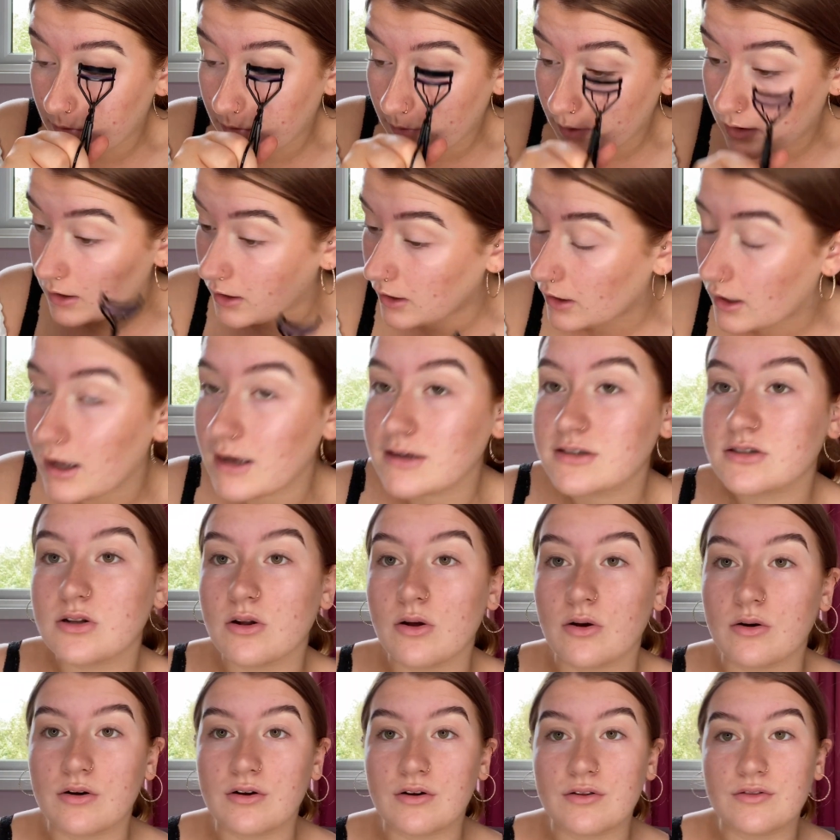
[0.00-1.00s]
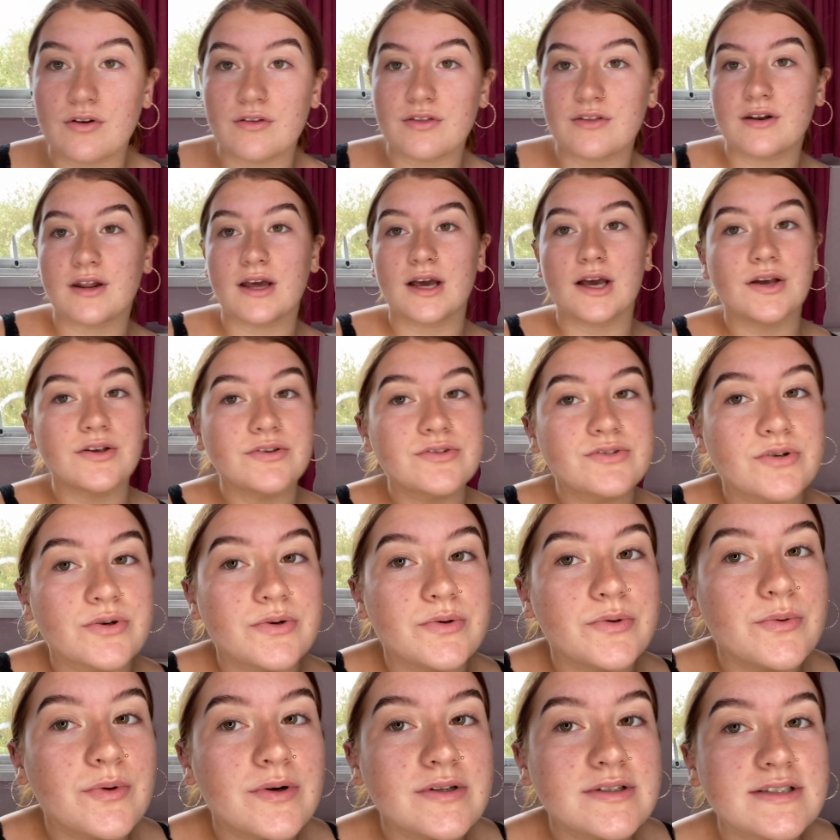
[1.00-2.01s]
it'll last longer throughout the day. So
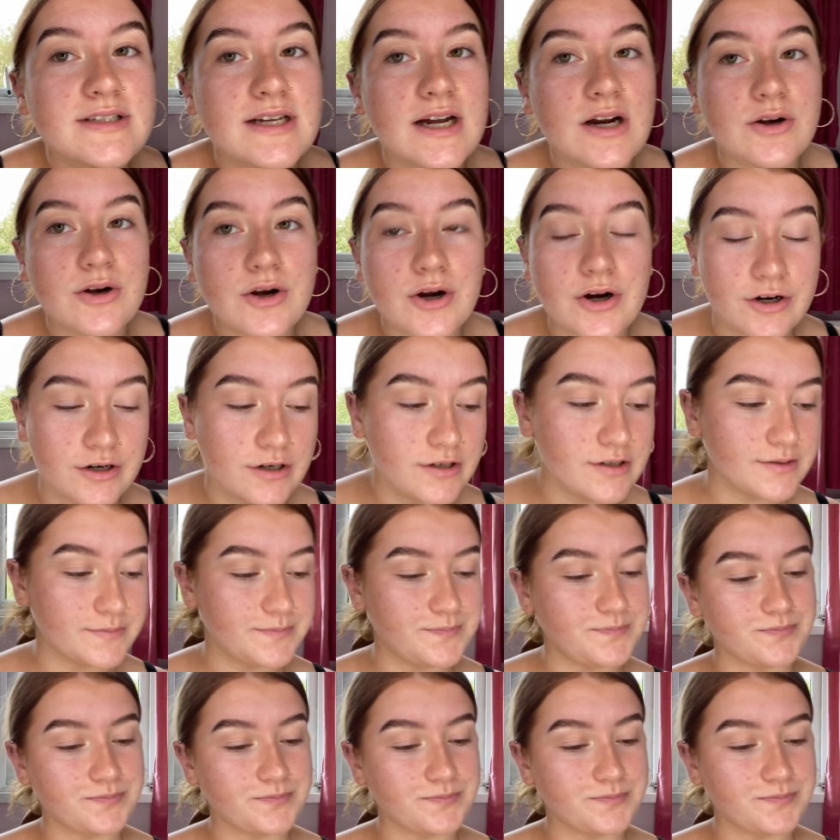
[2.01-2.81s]
once they're curled,